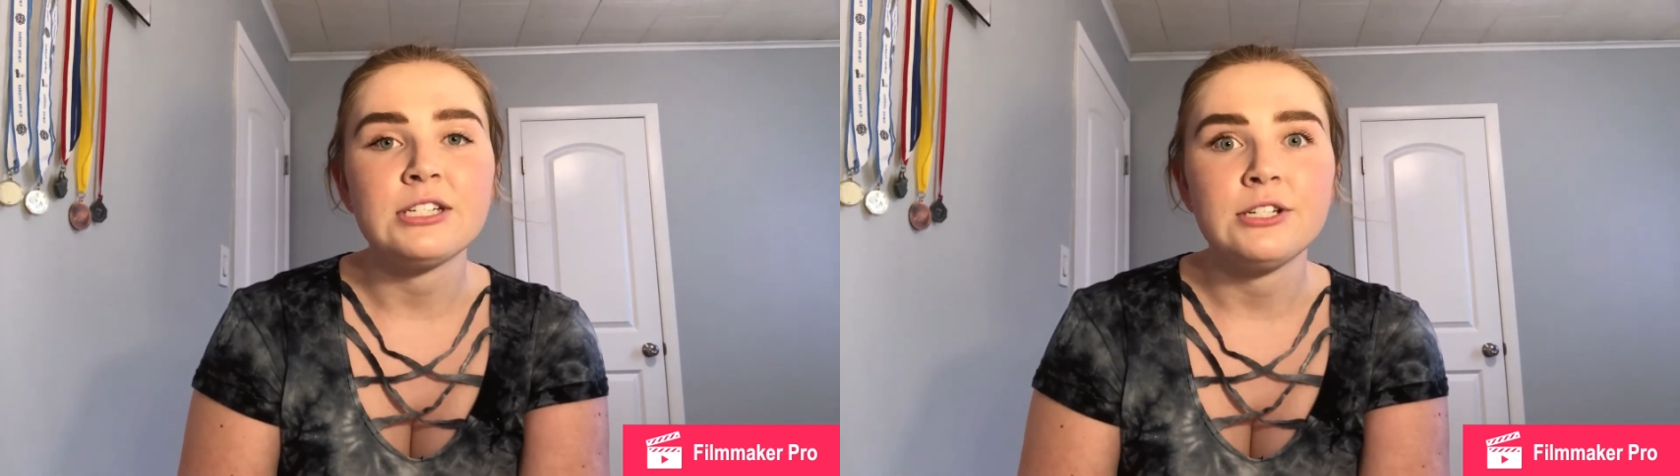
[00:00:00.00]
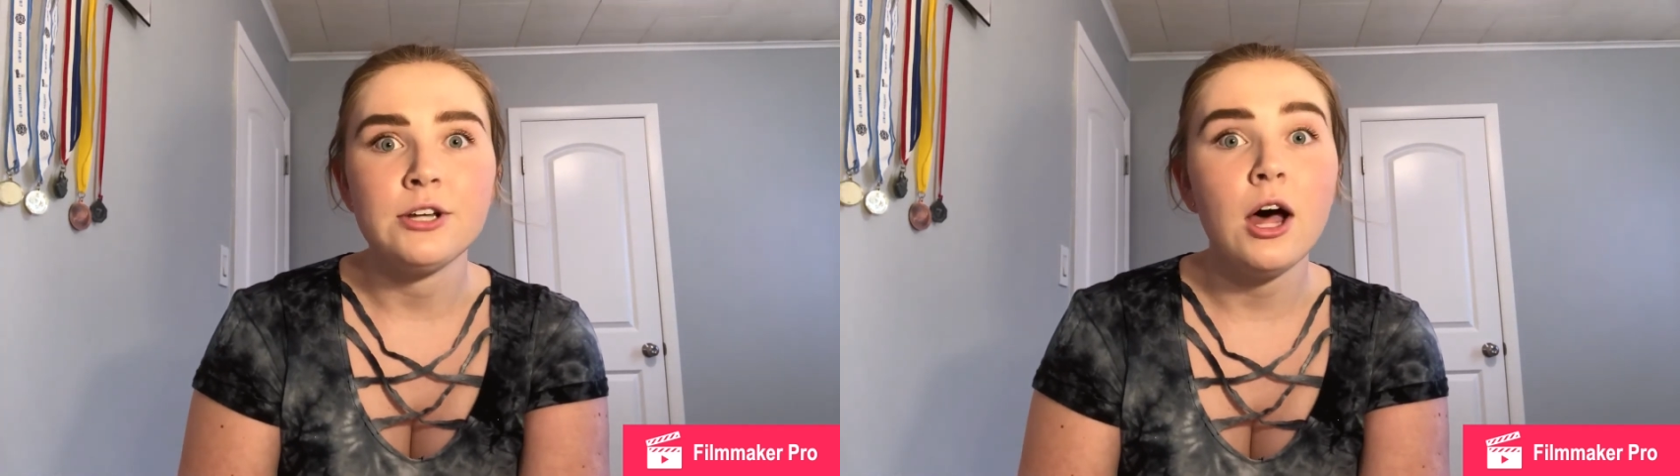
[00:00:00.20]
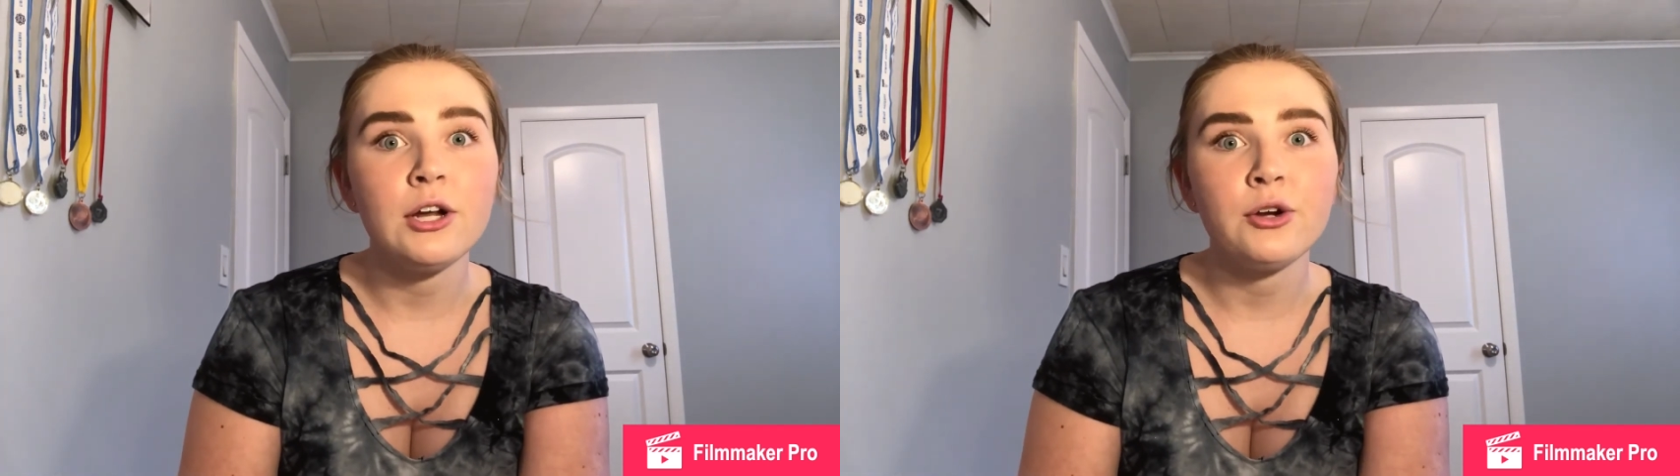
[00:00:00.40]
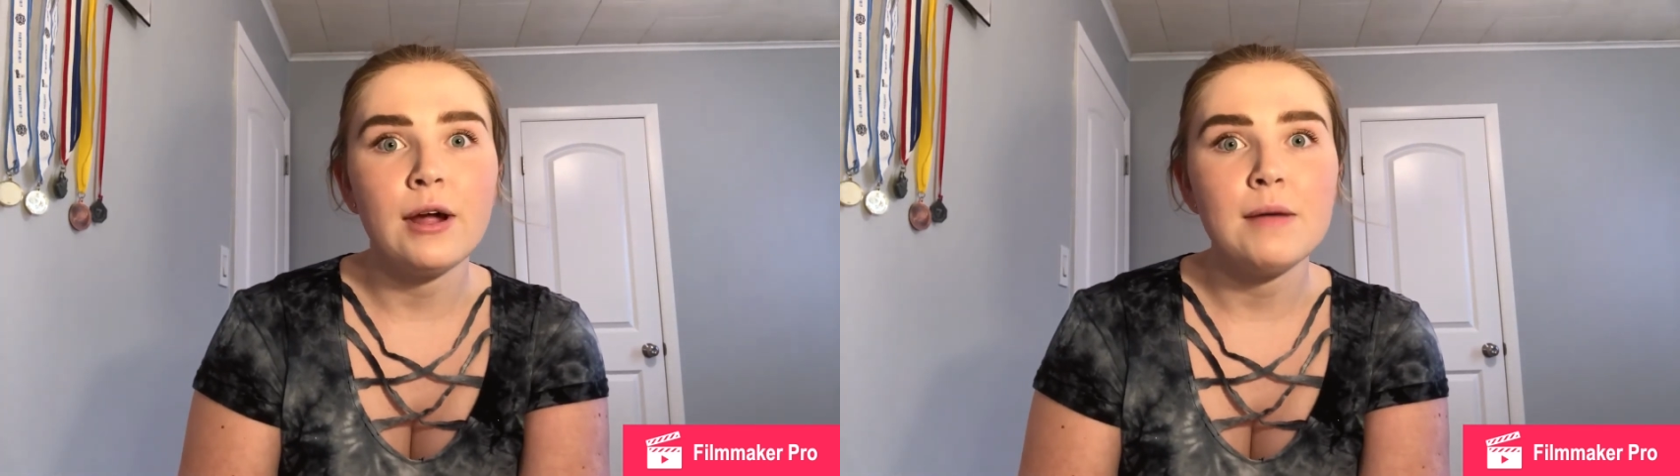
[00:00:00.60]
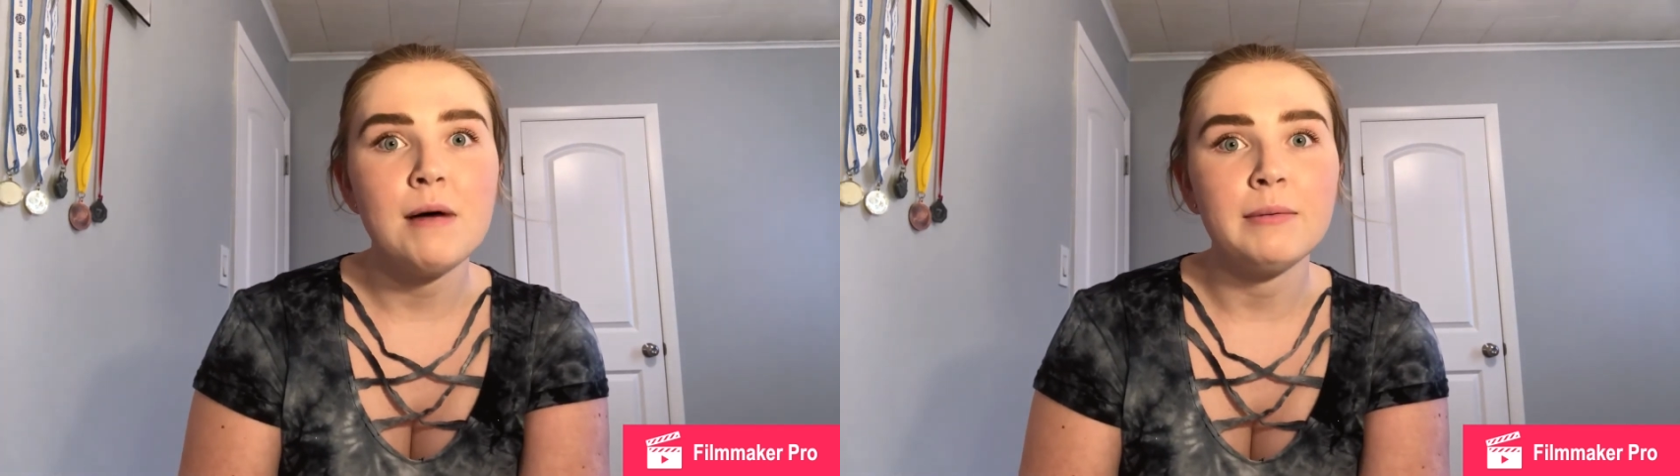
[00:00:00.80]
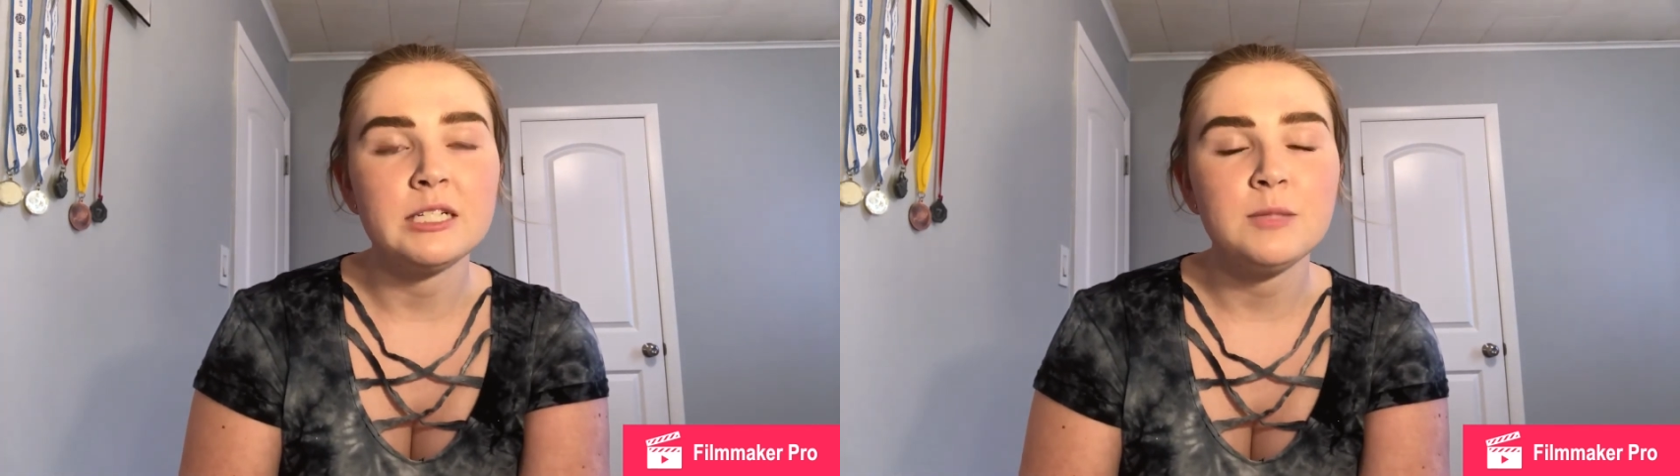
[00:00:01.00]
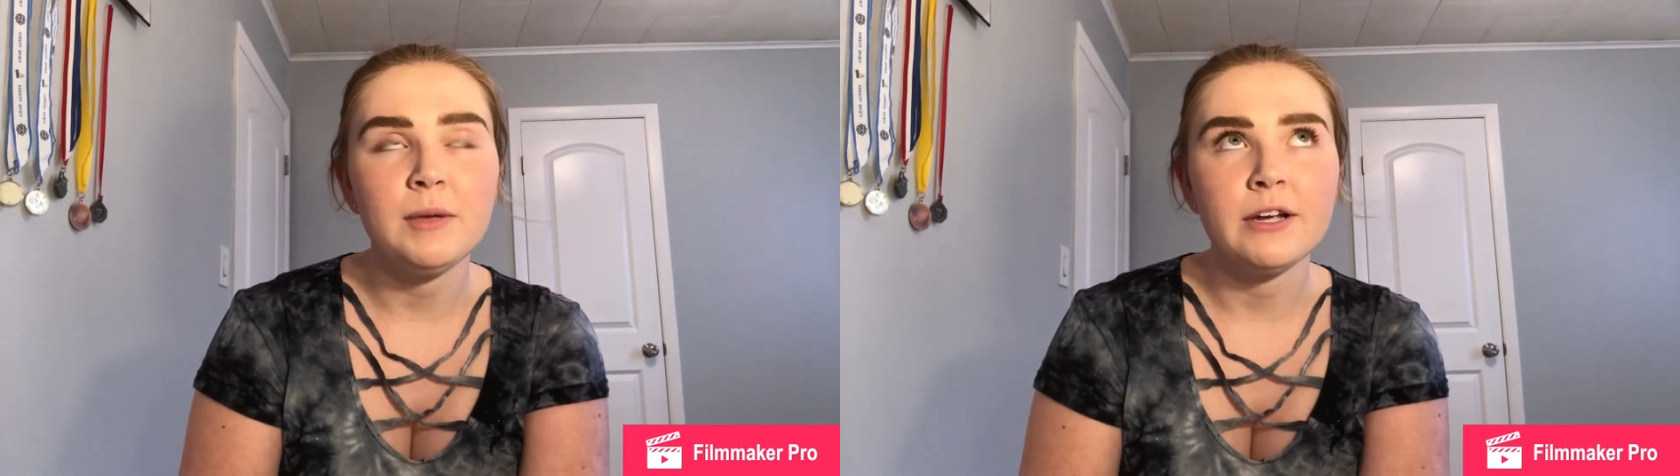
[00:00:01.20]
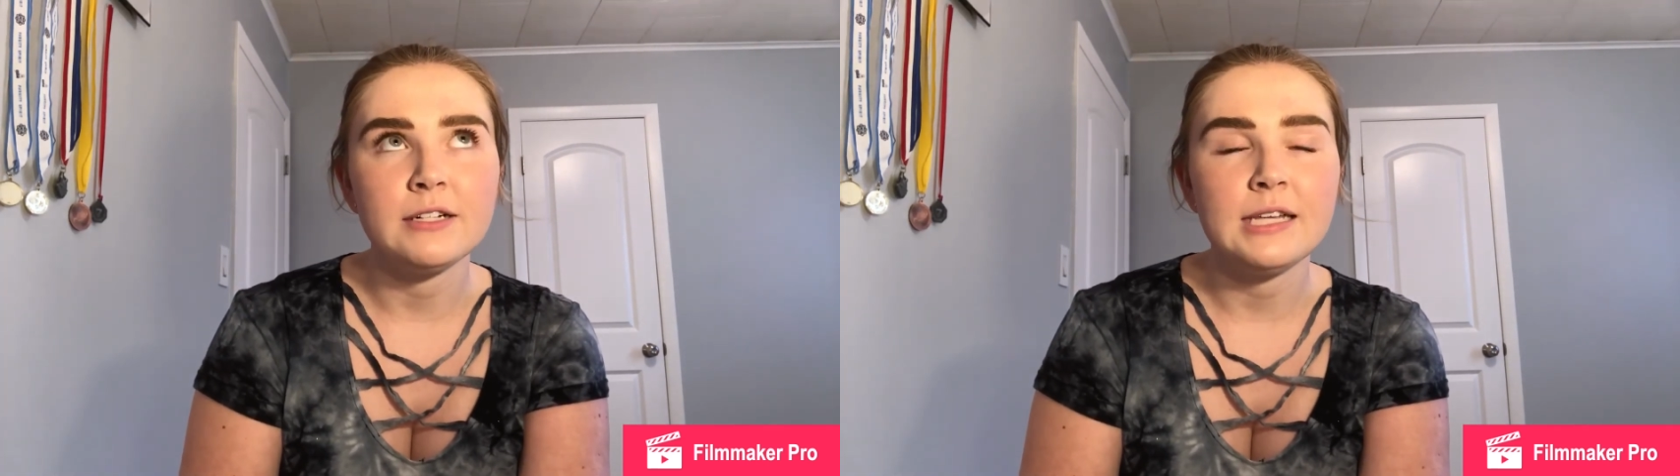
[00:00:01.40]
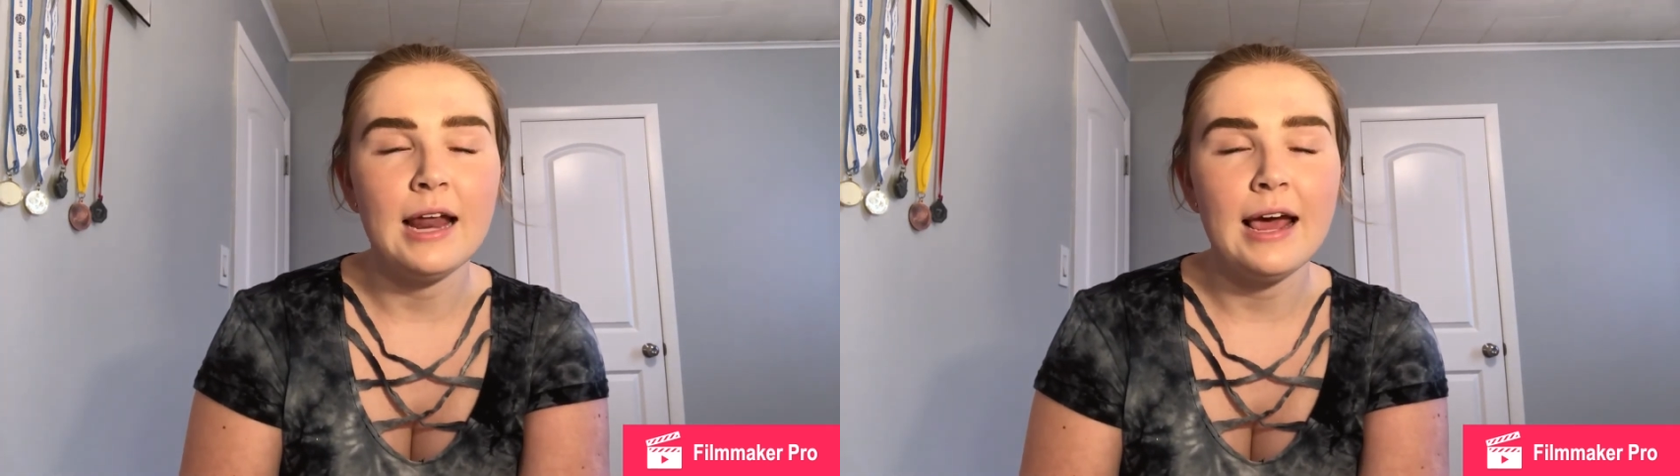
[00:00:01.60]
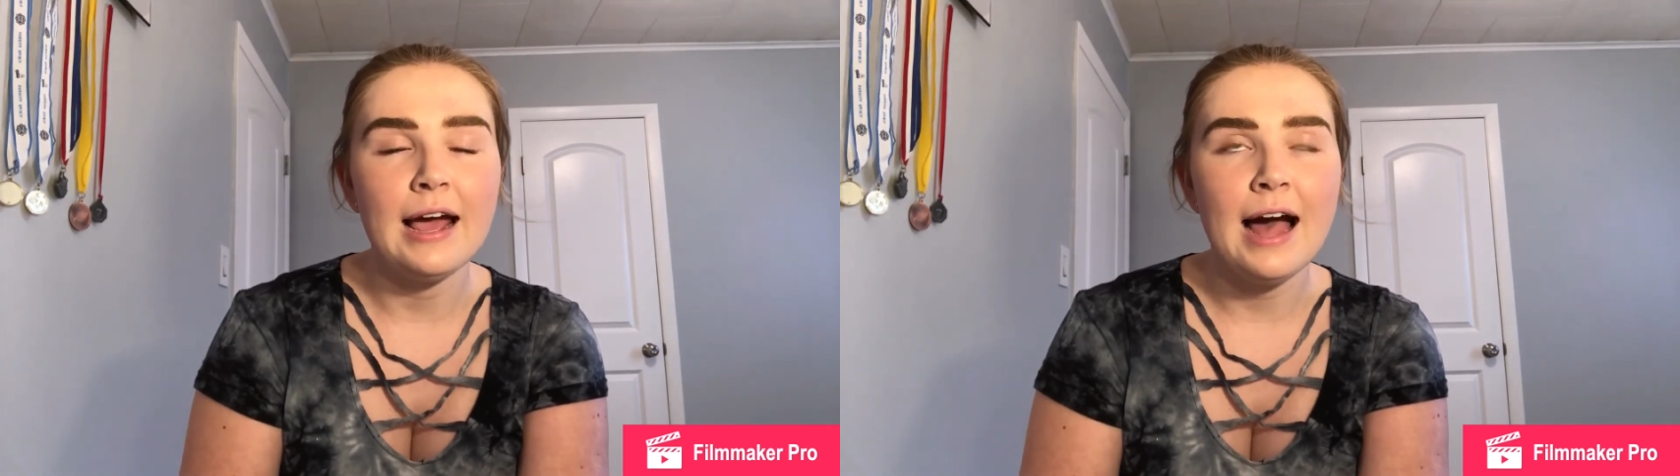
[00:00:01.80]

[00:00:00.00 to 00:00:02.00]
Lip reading: not a great public speaker today.